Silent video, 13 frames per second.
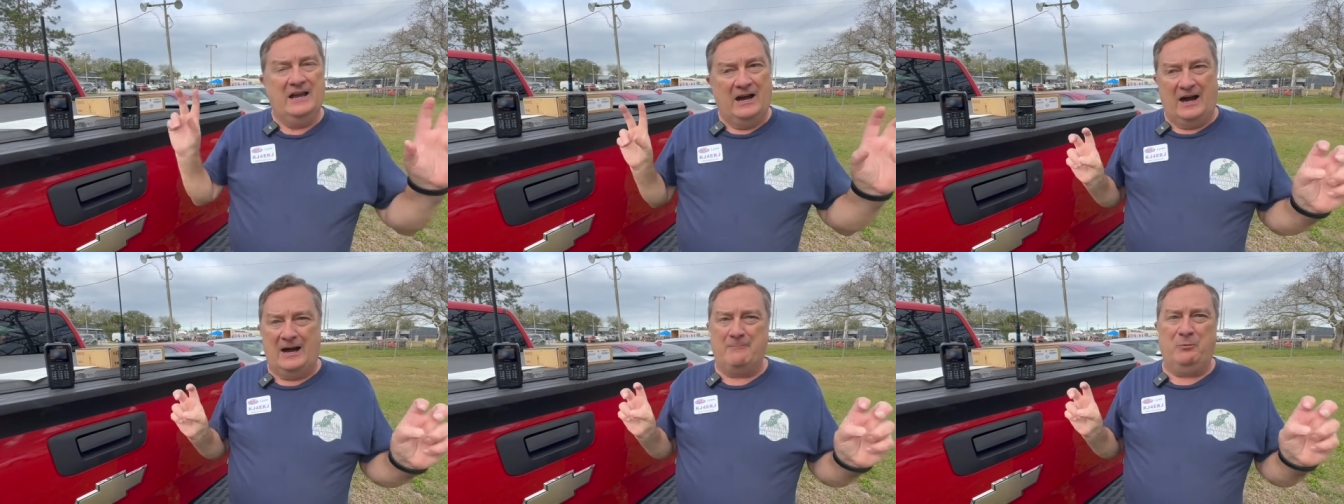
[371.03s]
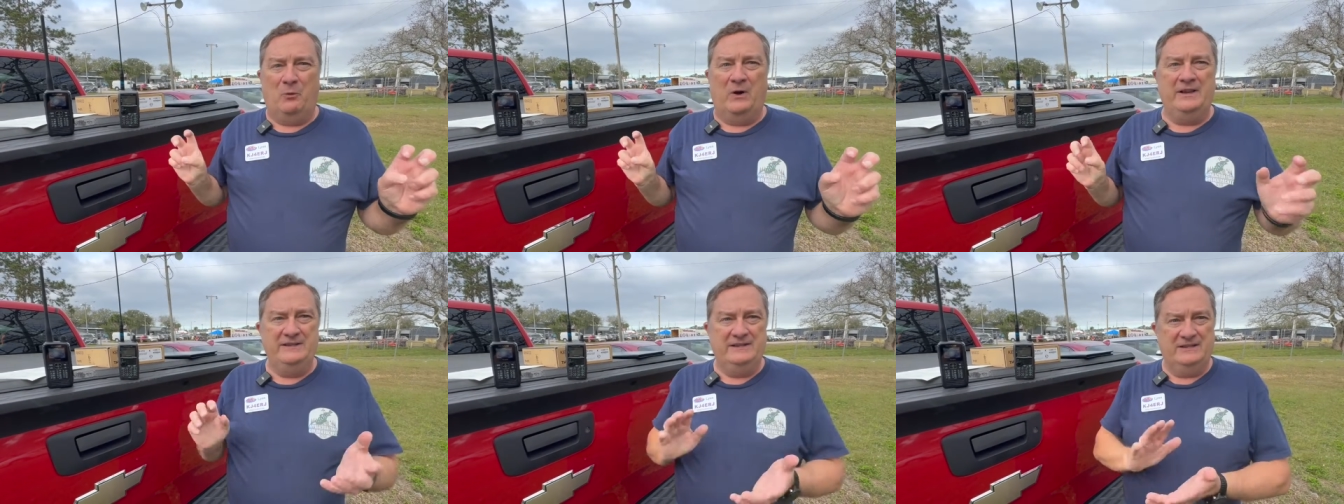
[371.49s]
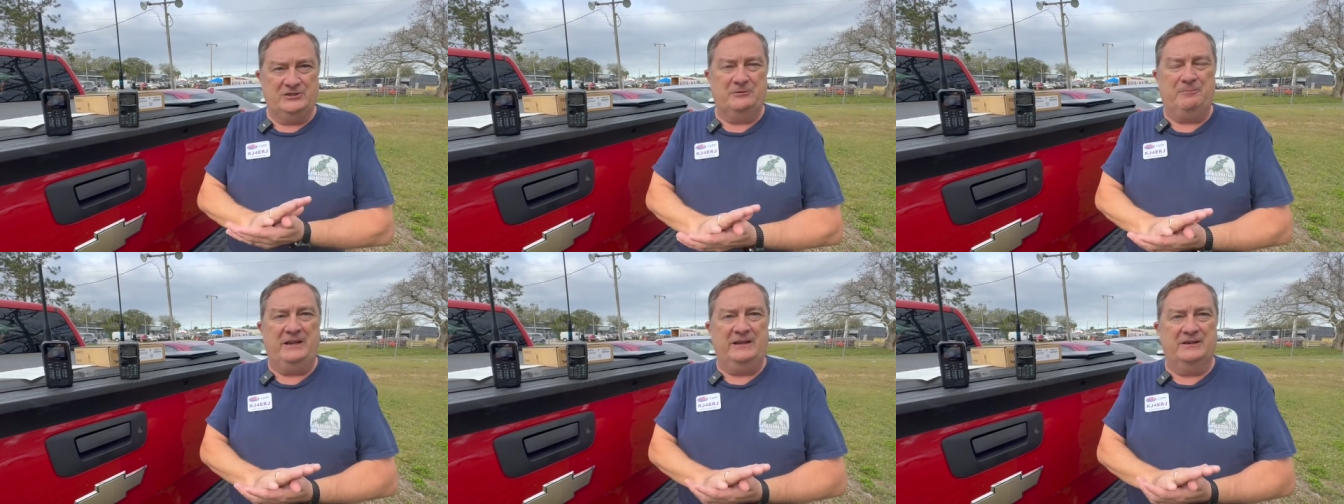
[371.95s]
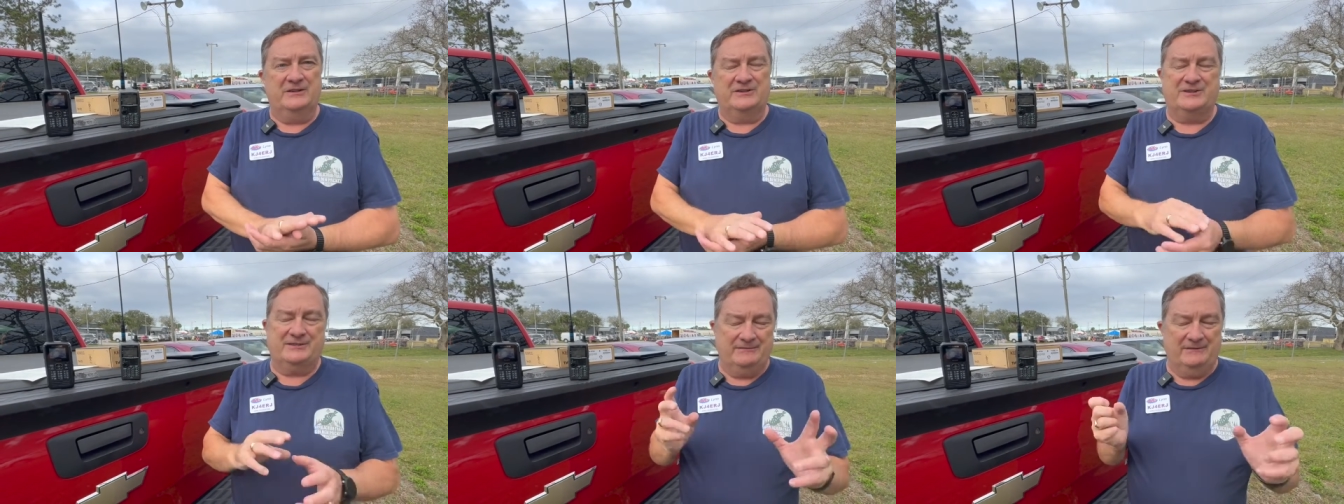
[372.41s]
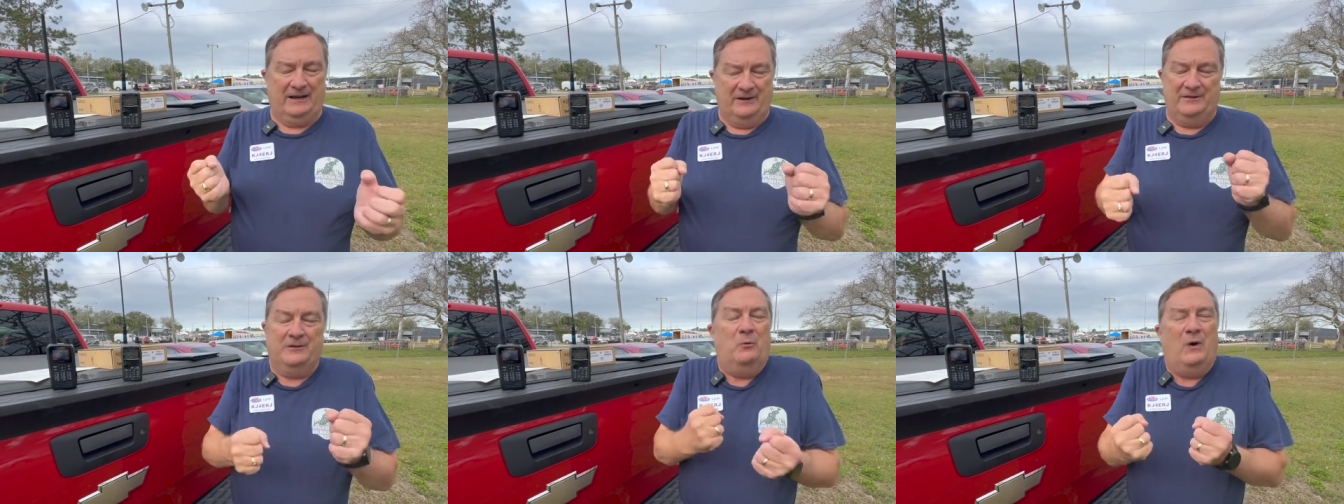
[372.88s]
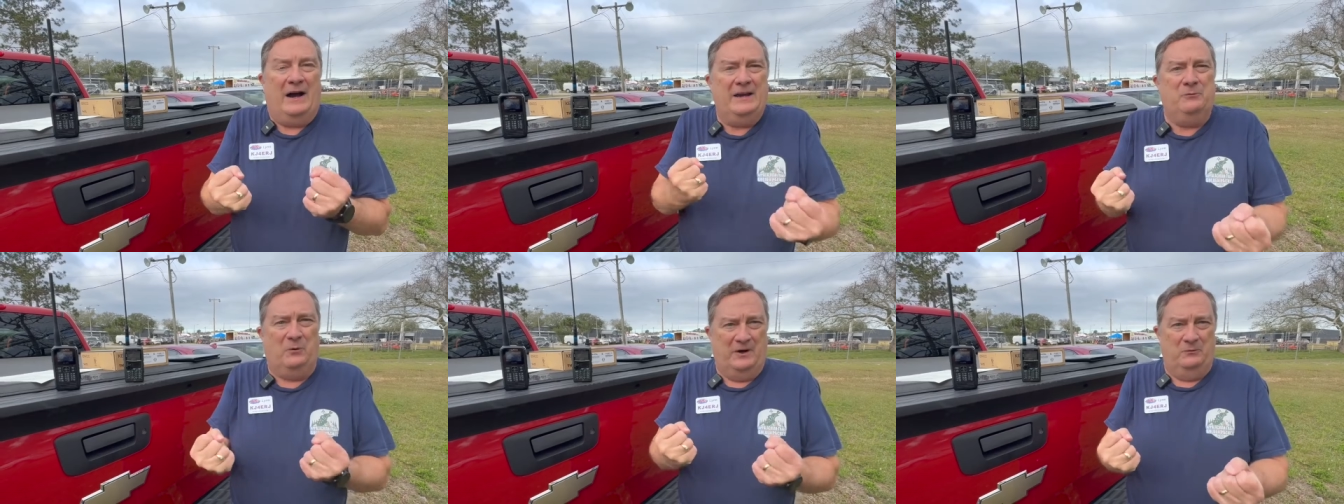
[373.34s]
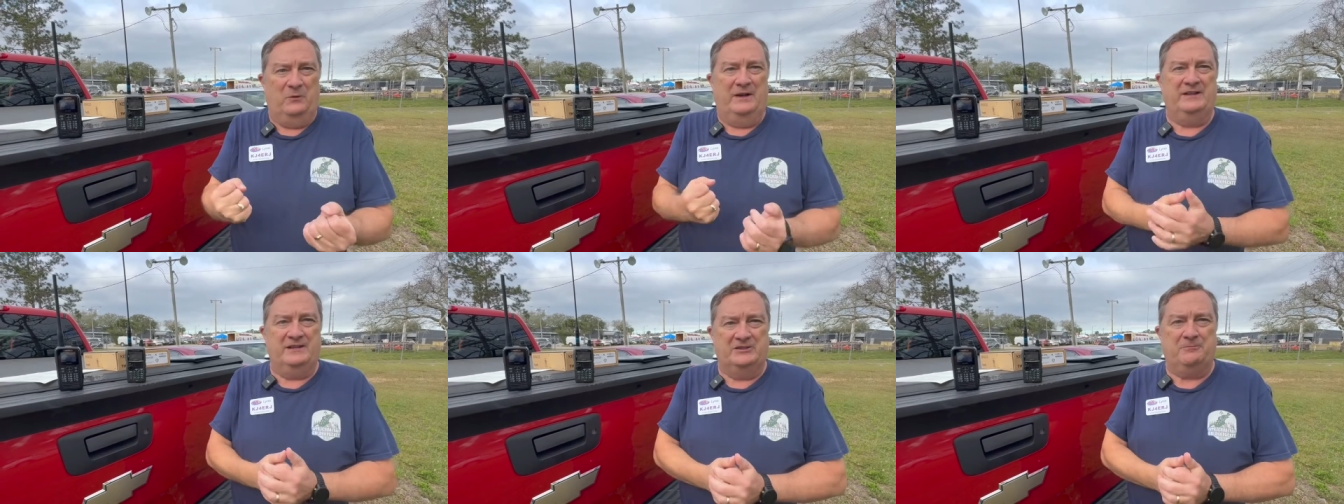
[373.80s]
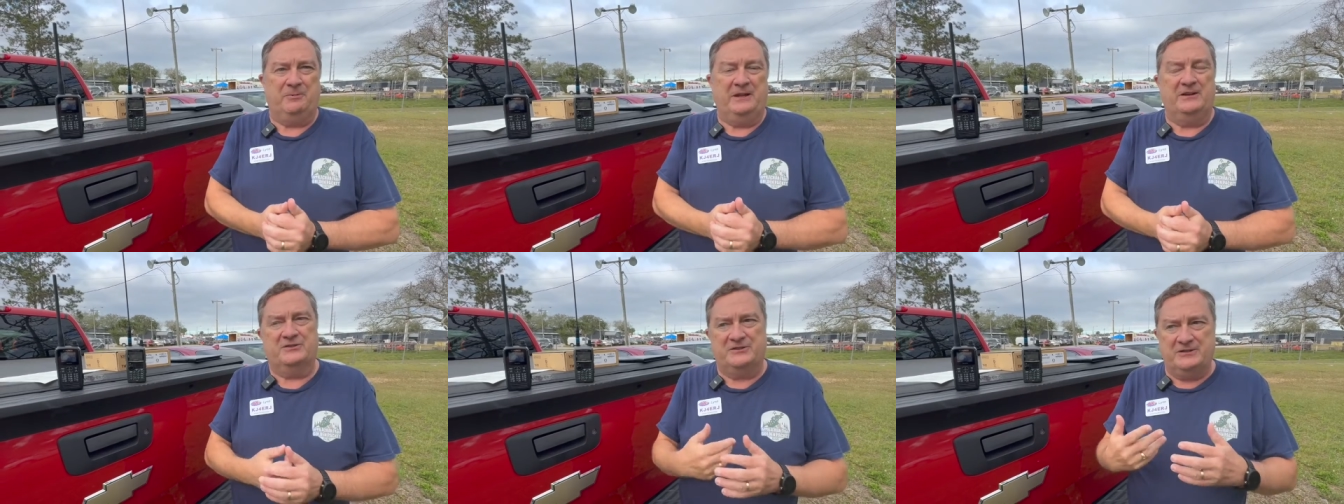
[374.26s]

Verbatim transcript: Hop one digipeaters, or the wide one one digipeaters,